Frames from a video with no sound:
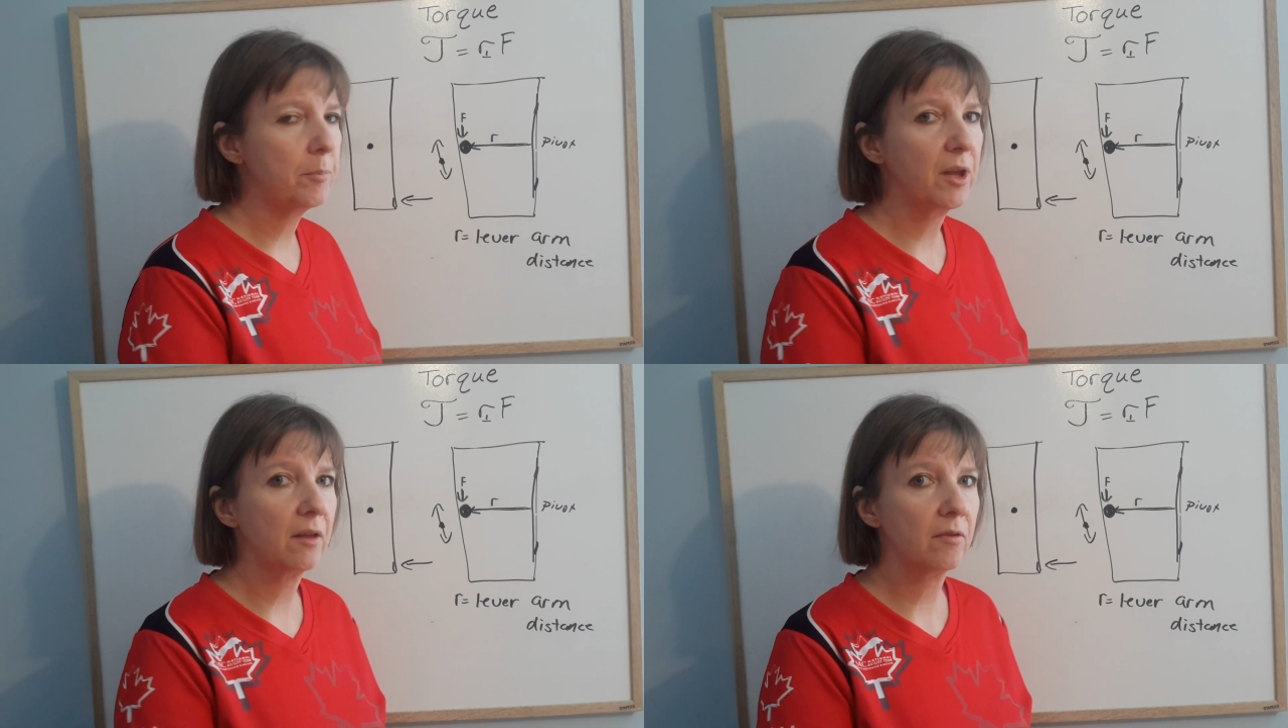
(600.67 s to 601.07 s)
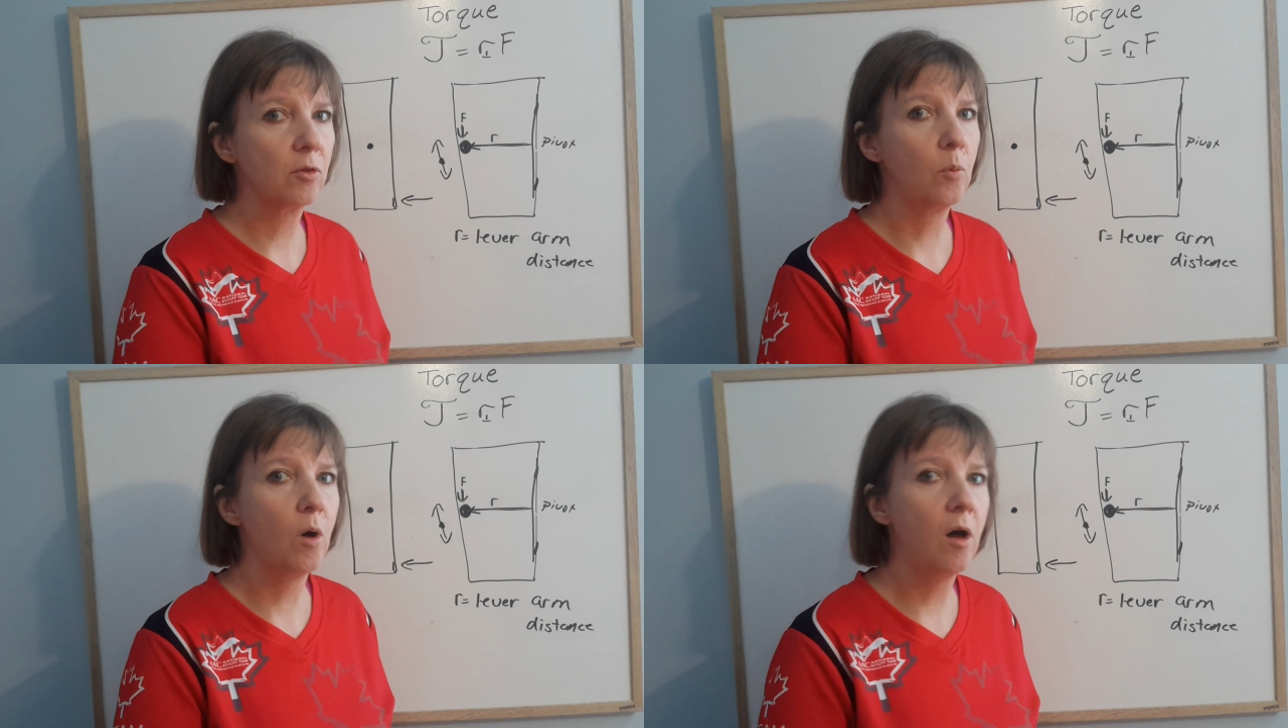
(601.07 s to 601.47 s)
up
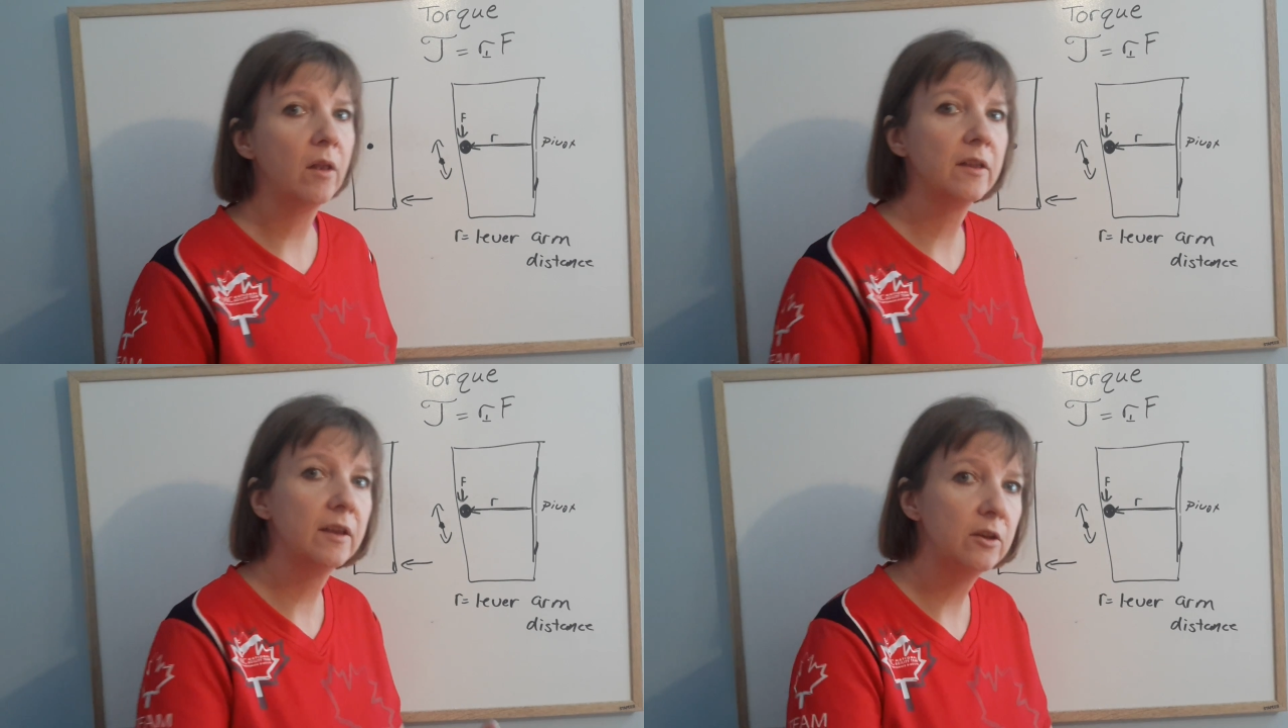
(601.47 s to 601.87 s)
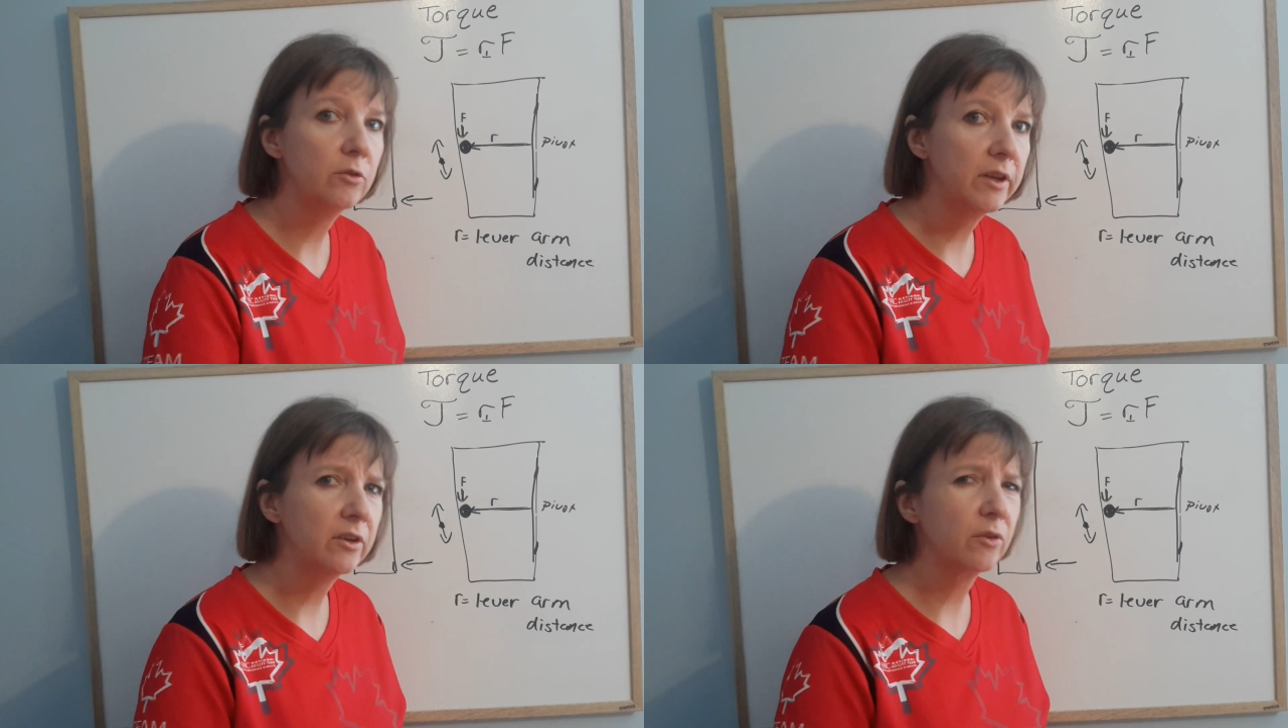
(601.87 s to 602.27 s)
against the wall and then
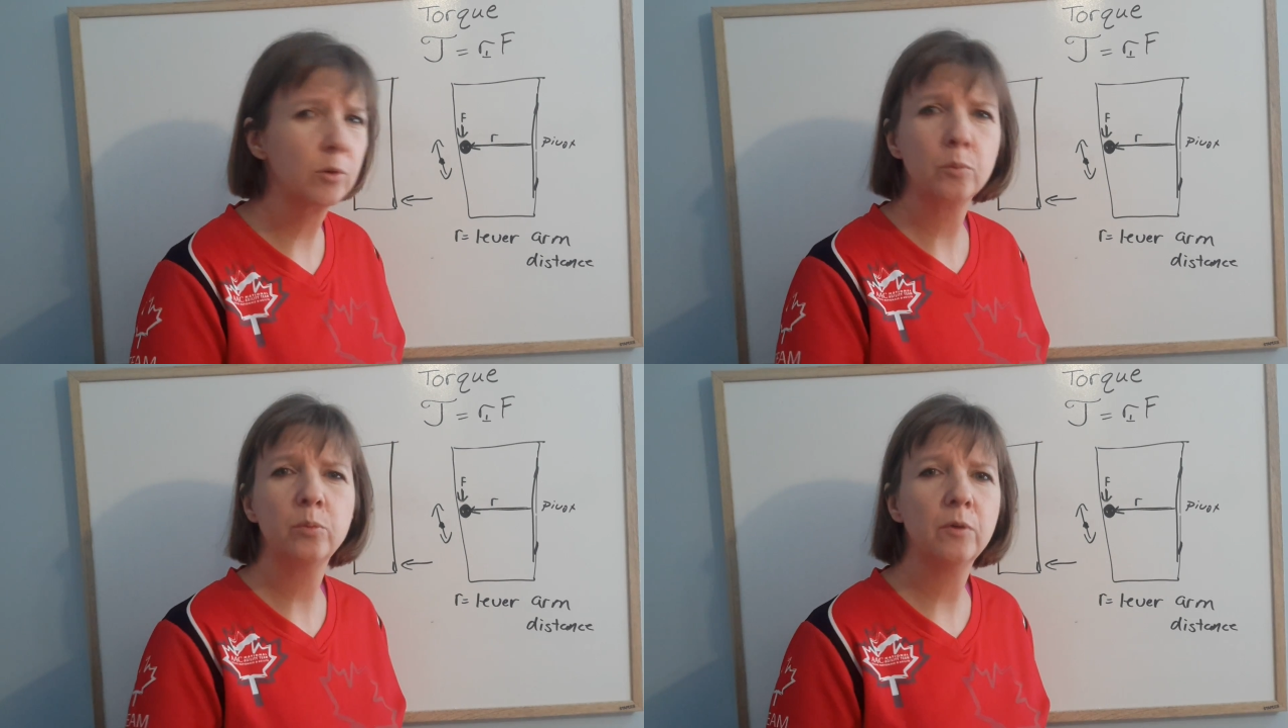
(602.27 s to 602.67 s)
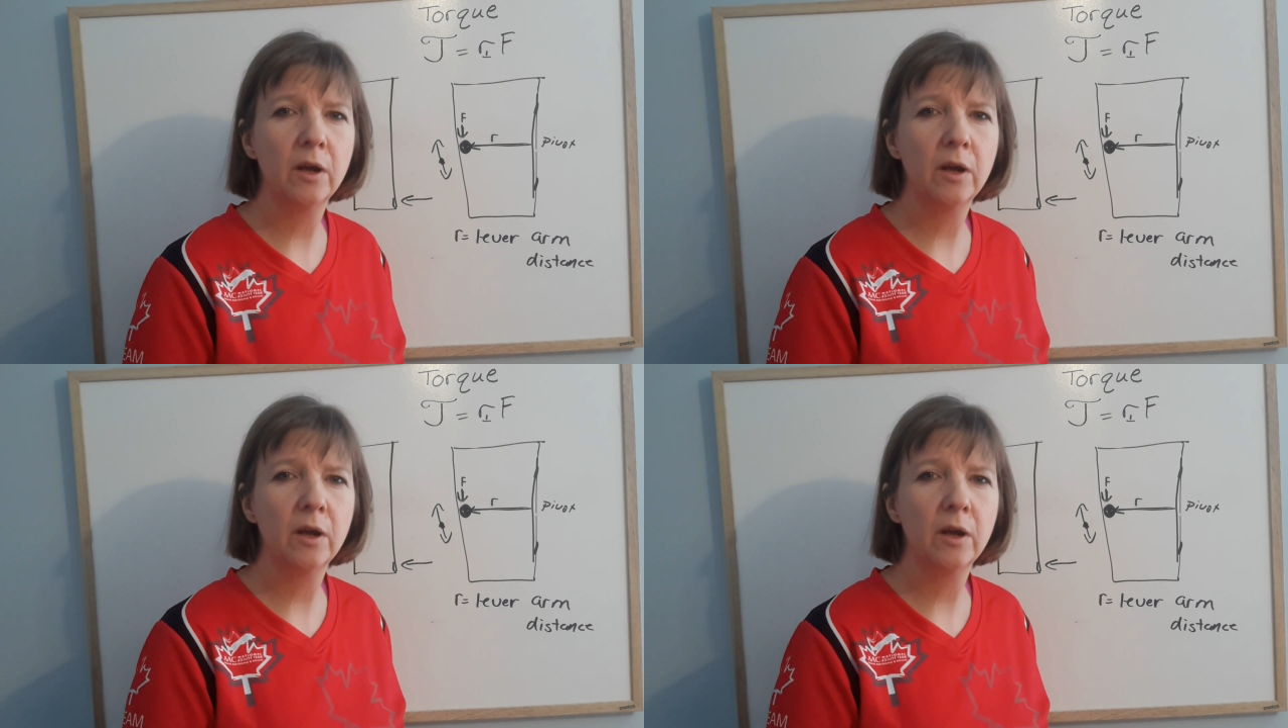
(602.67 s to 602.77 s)
you leaned over.